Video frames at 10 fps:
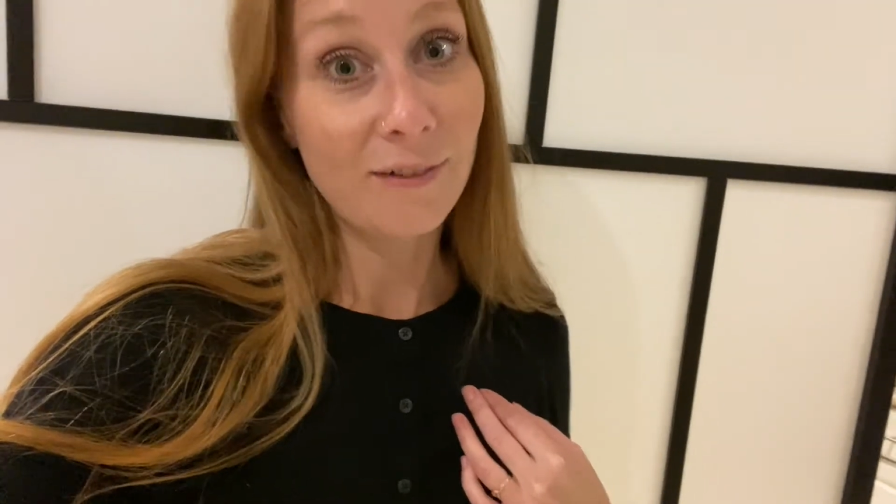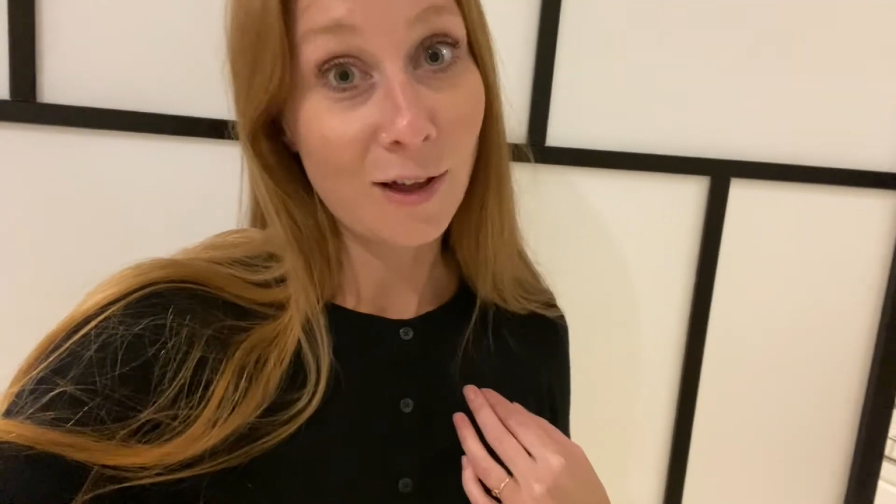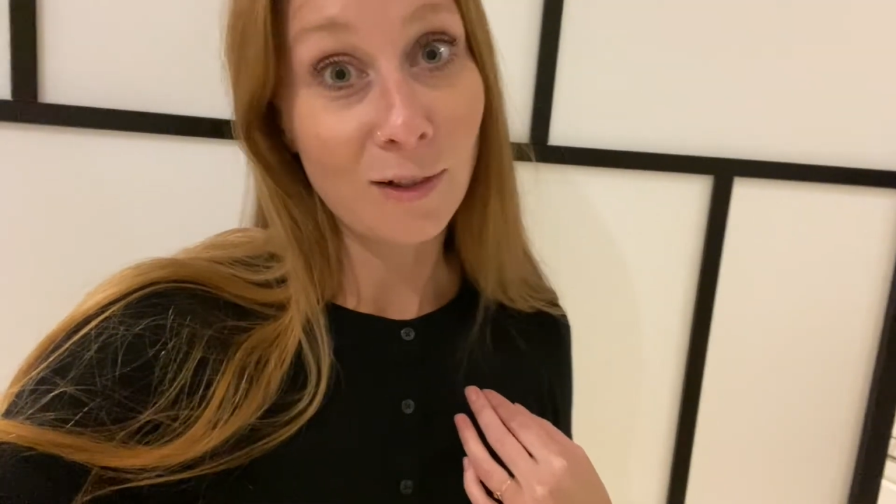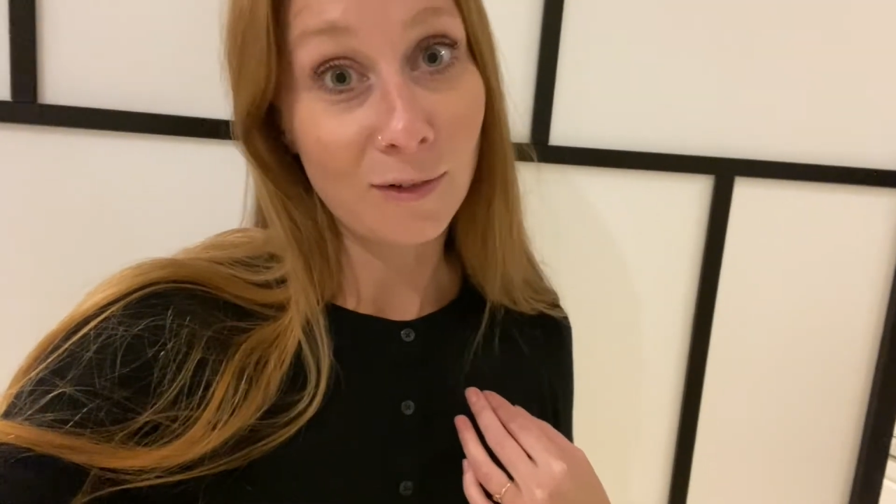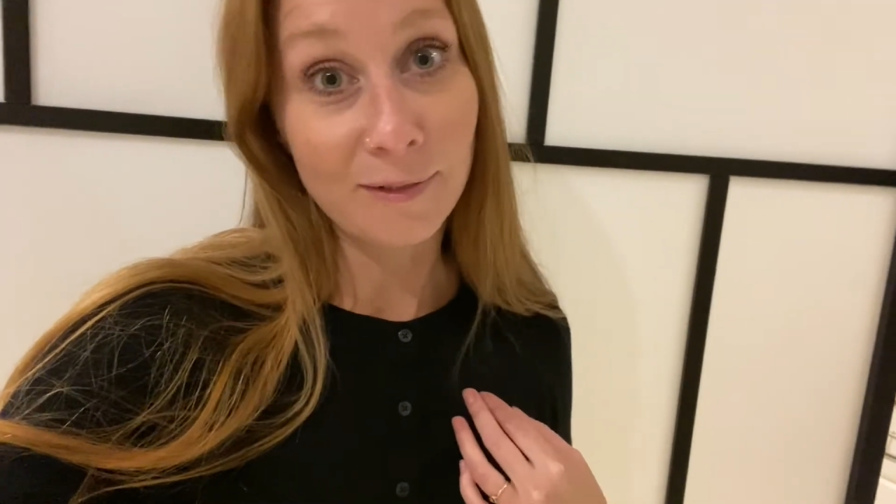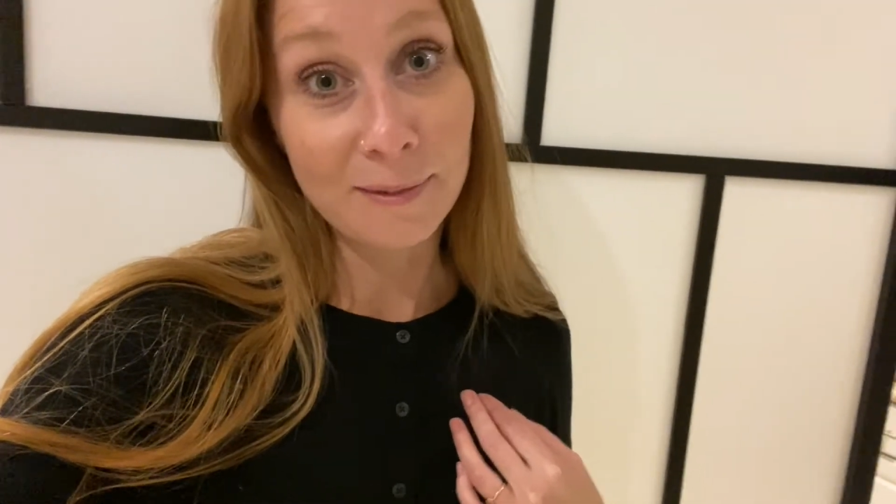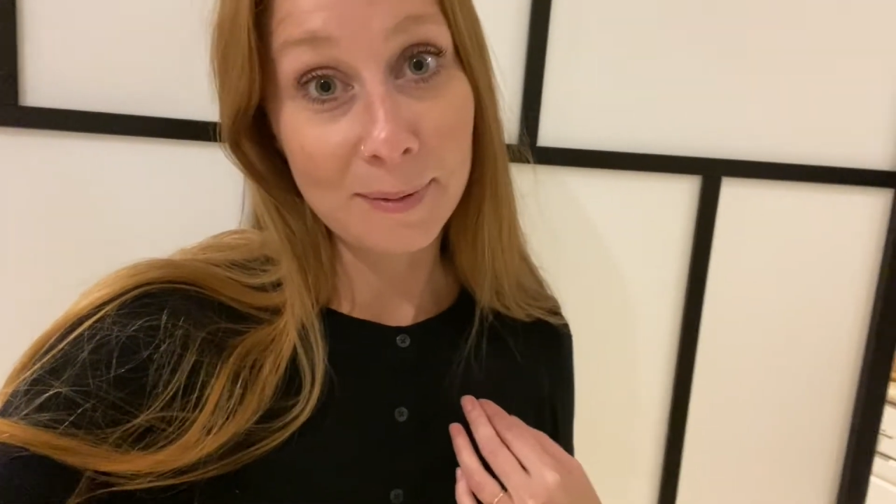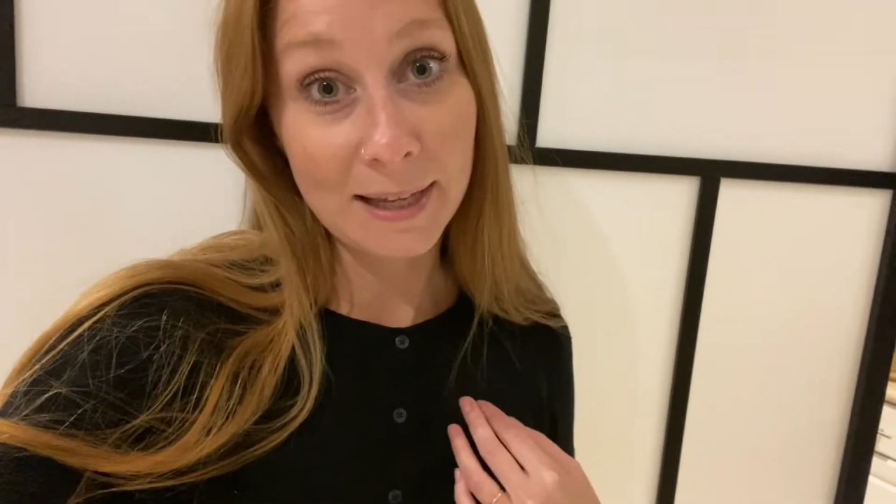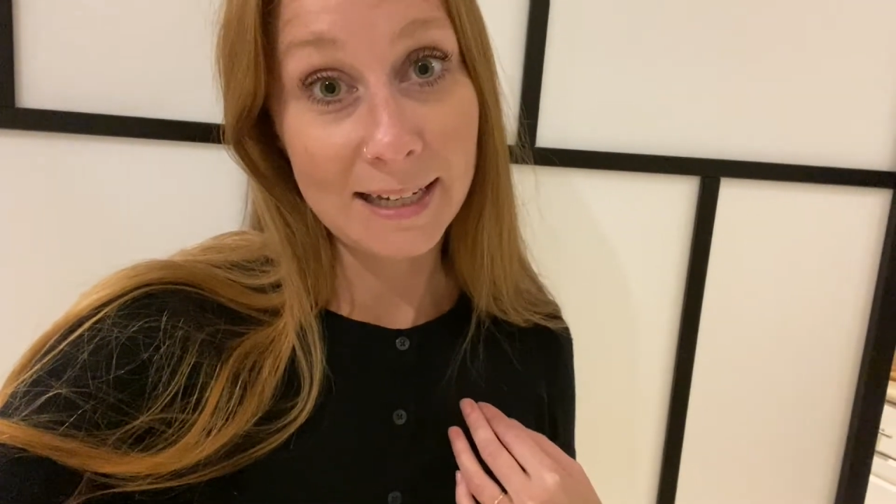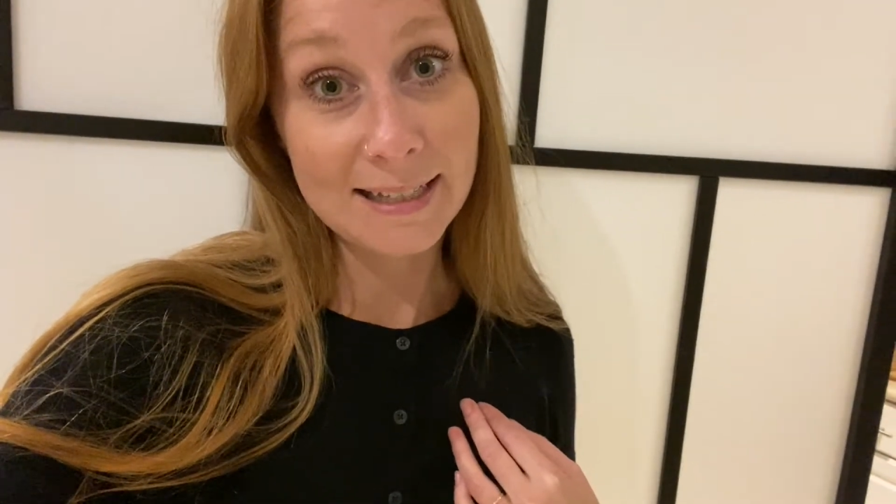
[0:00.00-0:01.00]
of all over the
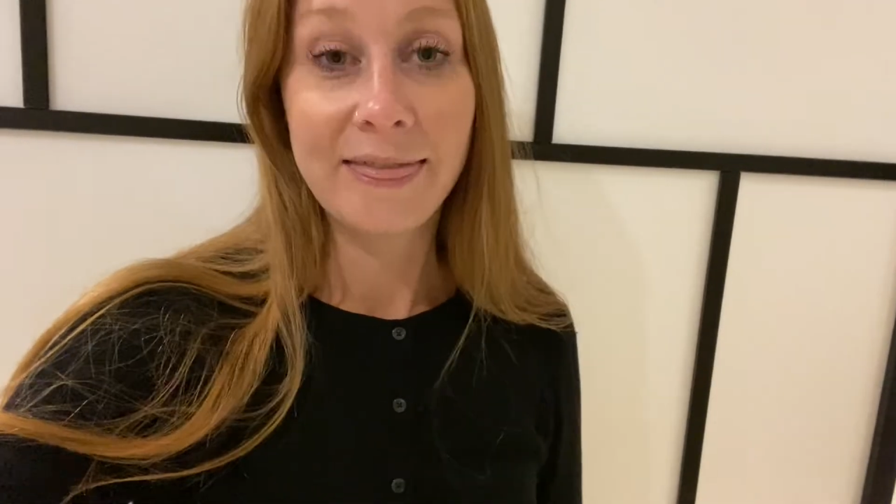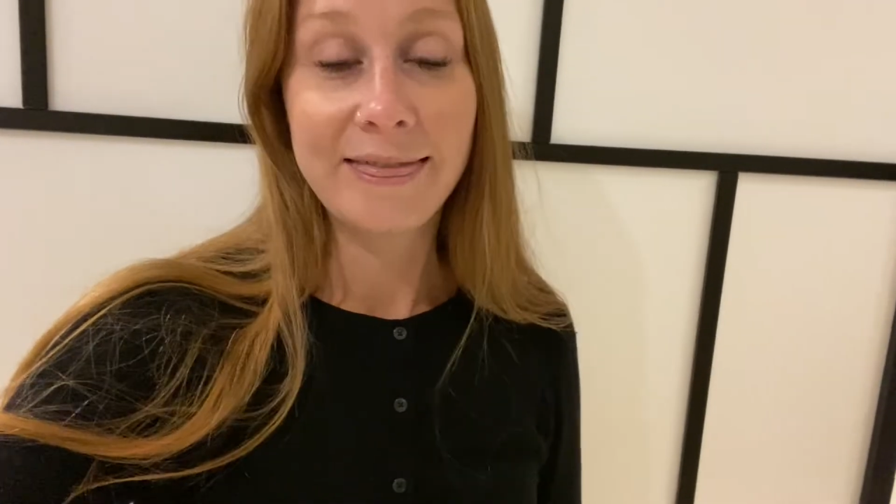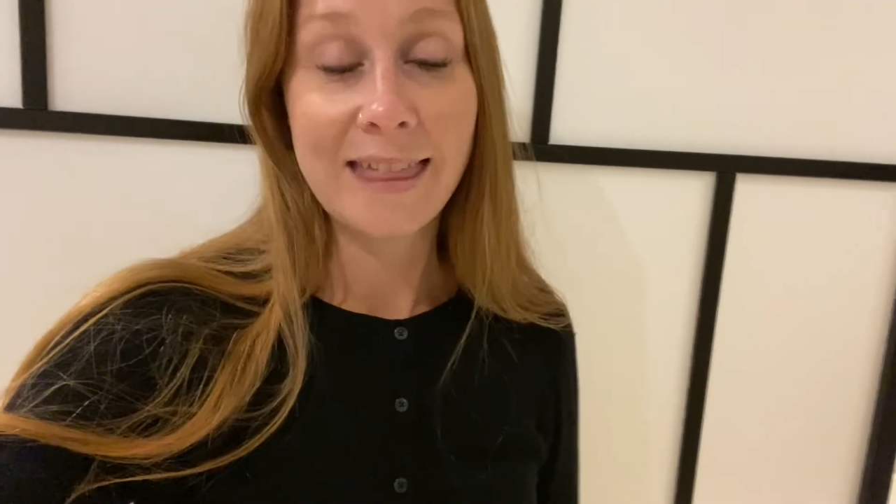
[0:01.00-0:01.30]
place.